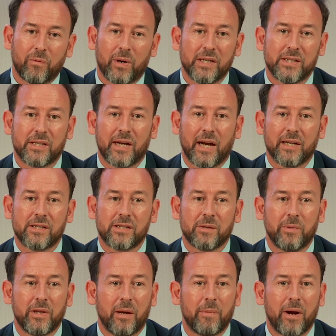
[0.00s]
ways to get into
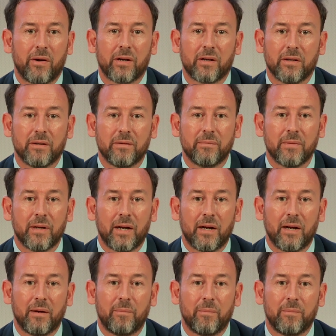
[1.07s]
some of the American
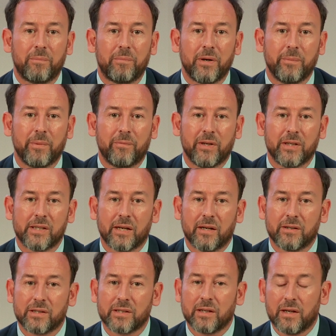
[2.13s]
premium
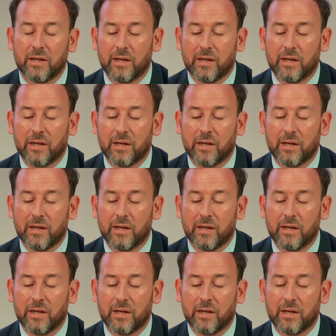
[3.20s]
retailers,